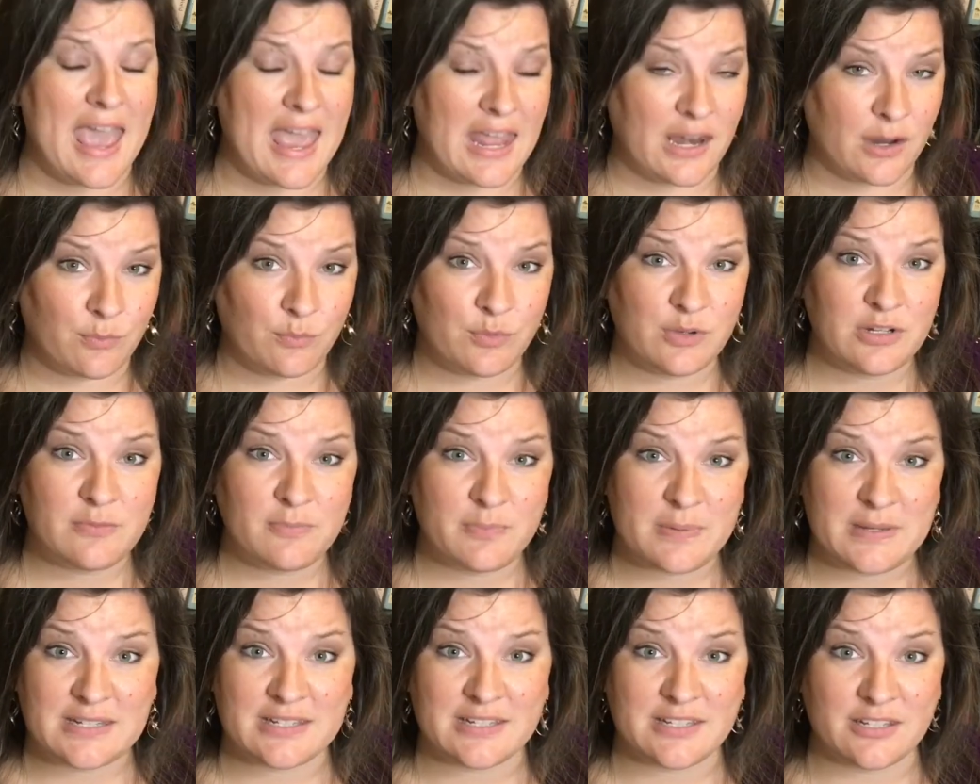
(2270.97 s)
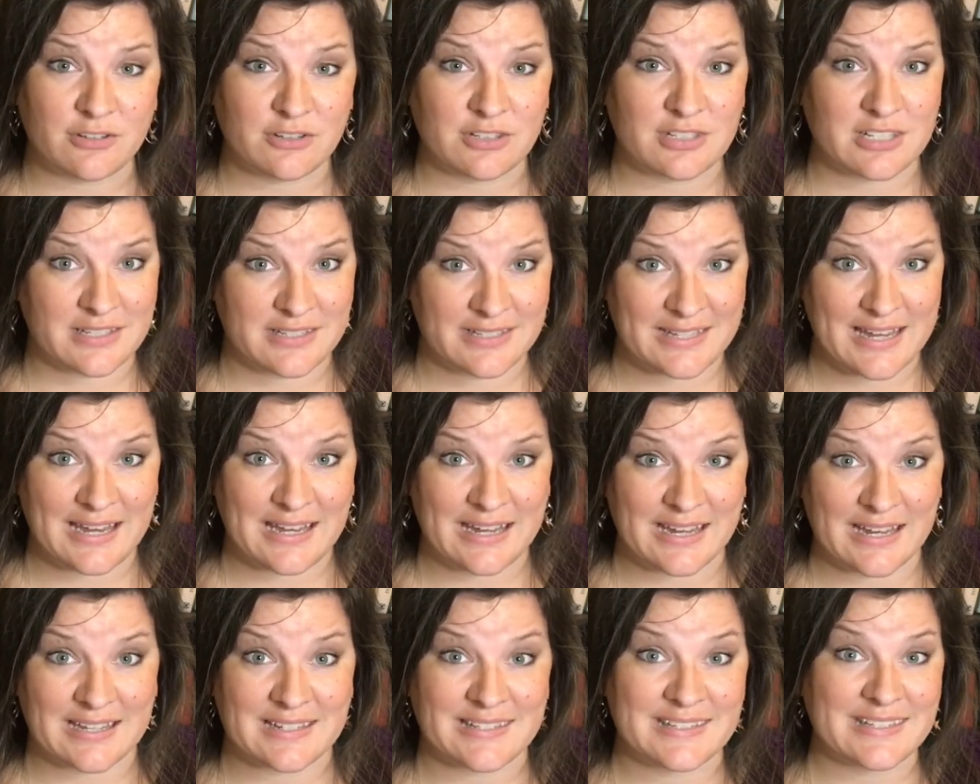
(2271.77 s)
And it would be still
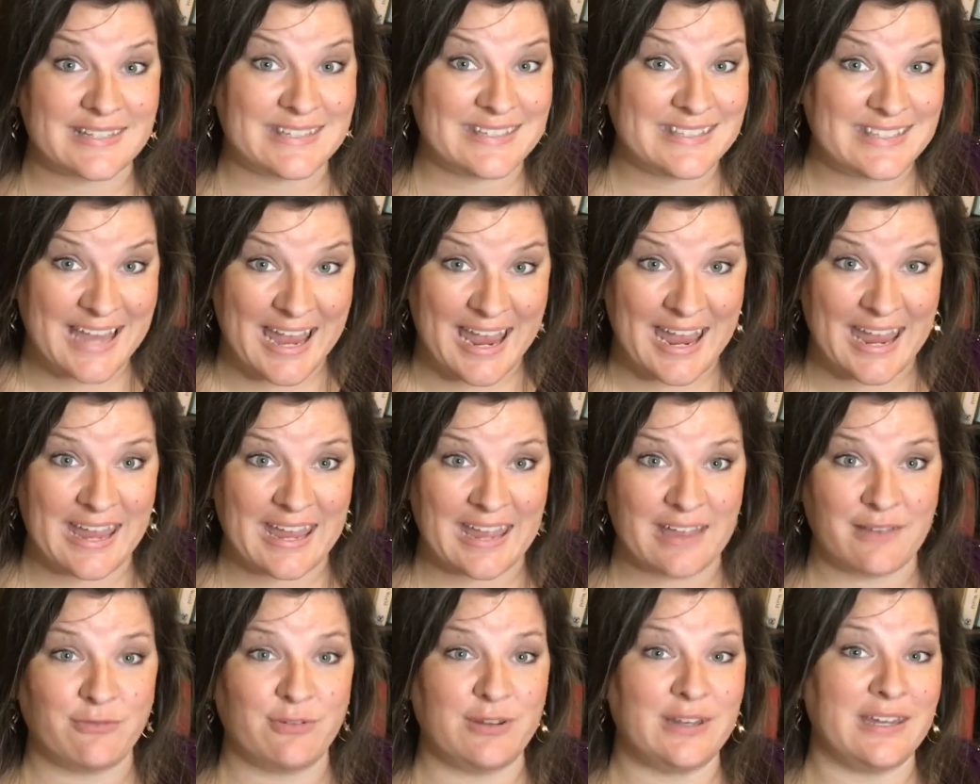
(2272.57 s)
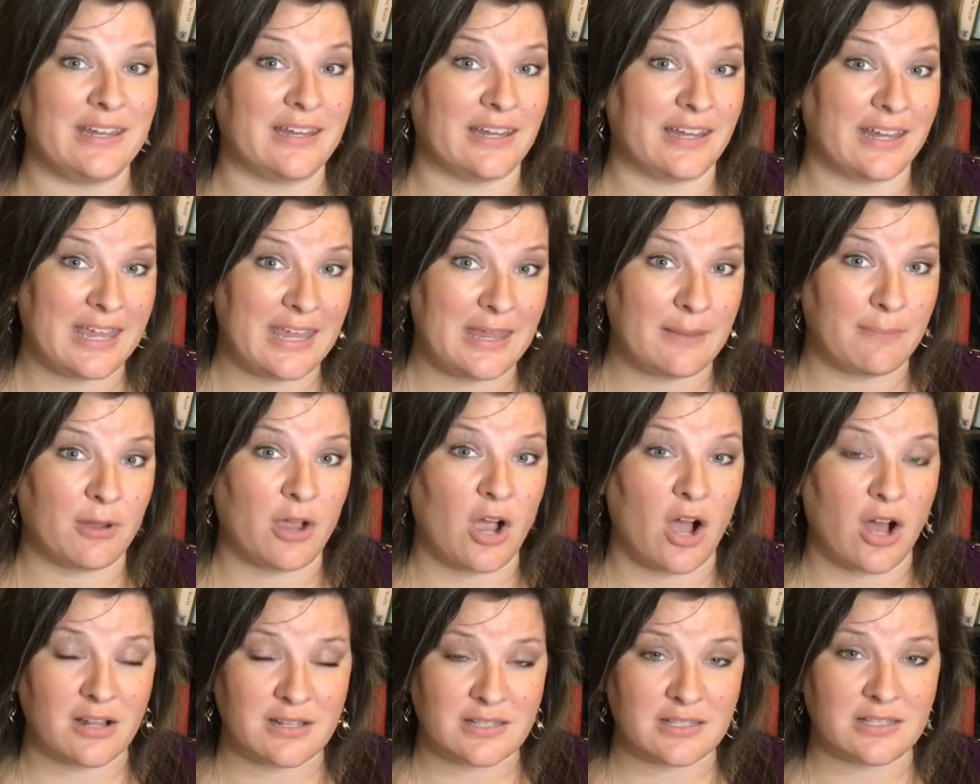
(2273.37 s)
sustaining us today if we didn't
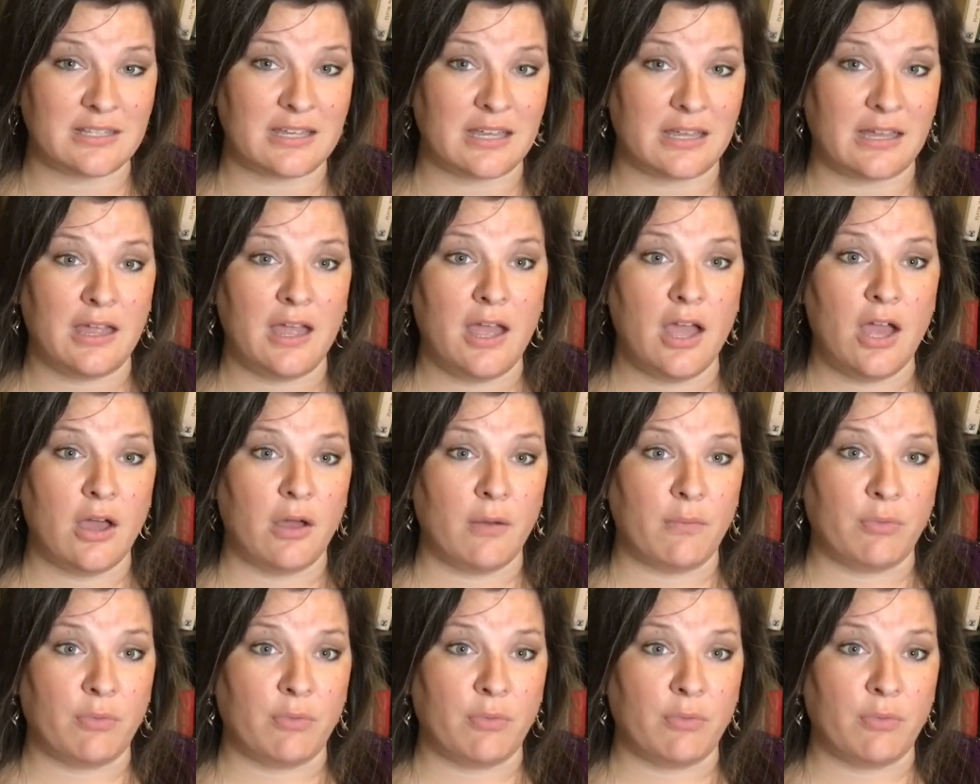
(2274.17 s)
keep constantly